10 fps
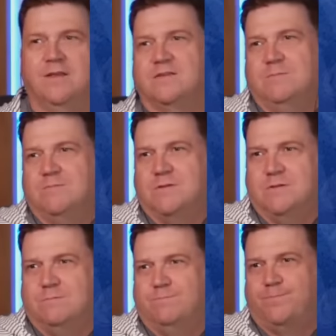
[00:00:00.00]
That seems
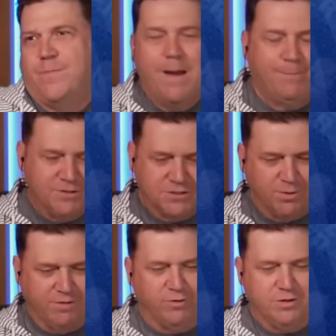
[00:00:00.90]
to happen just
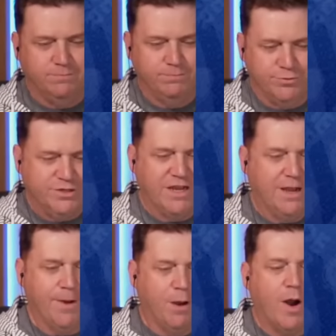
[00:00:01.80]
about every Blue Jay
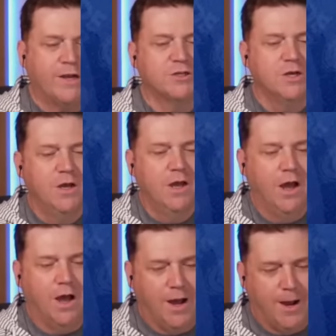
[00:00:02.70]
game I watch.
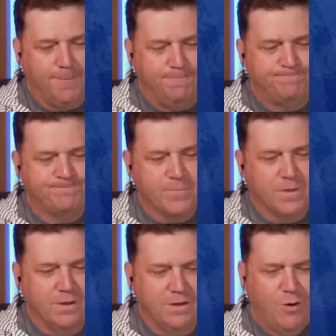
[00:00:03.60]

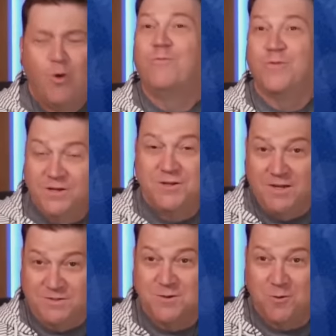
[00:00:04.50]
Hopefully it
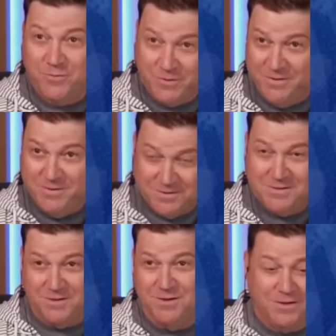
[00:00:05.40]
doesn't. Hopefully
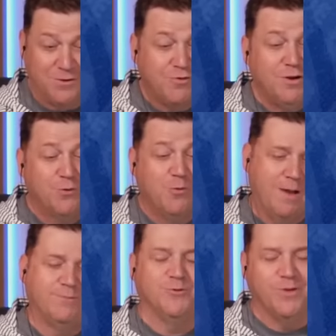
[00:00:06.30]
that they treat her well.
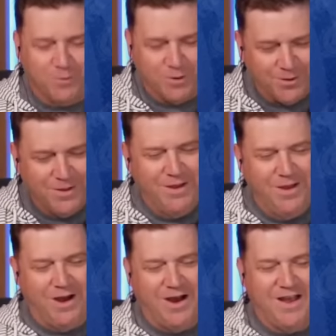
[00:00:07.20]
I'm sure they will.
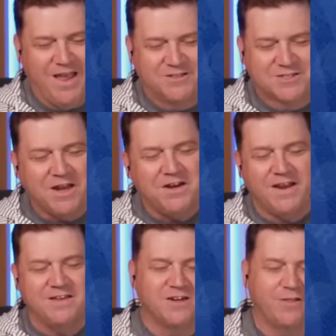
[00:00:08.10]
And Sunday
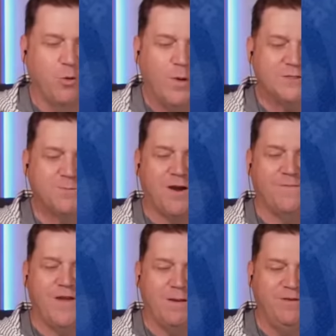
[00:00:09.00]
is another White Spot
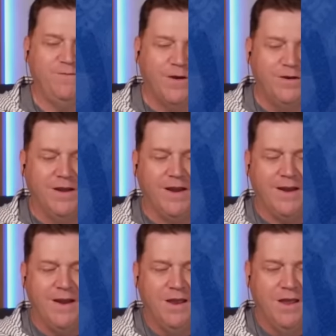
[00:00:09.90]
Family Fun
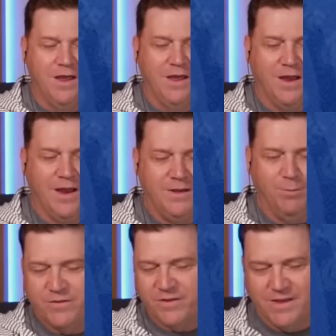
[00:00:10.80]
Day. And you
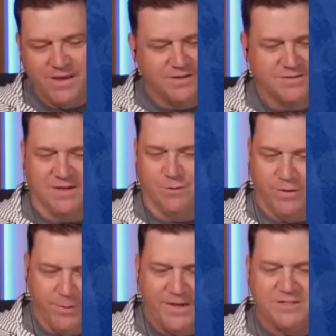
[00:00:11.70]
bring the kids. They can
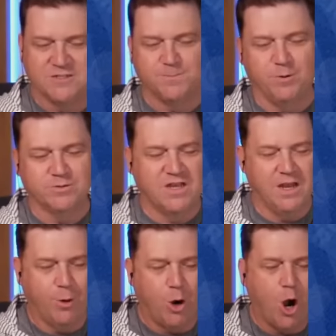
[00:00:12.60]
run the bases
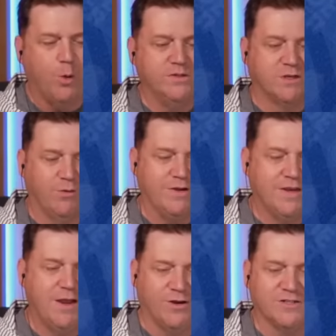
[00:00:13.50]
post-game. Always a great
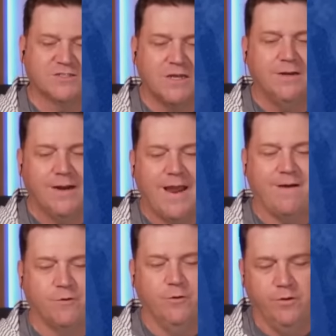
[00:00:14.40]
day on a Sunday
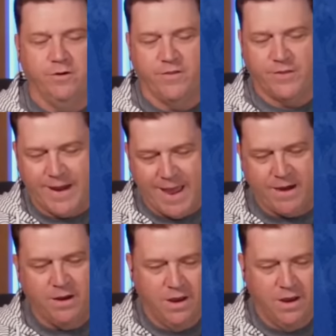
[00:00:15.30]
afternoon at the Nat.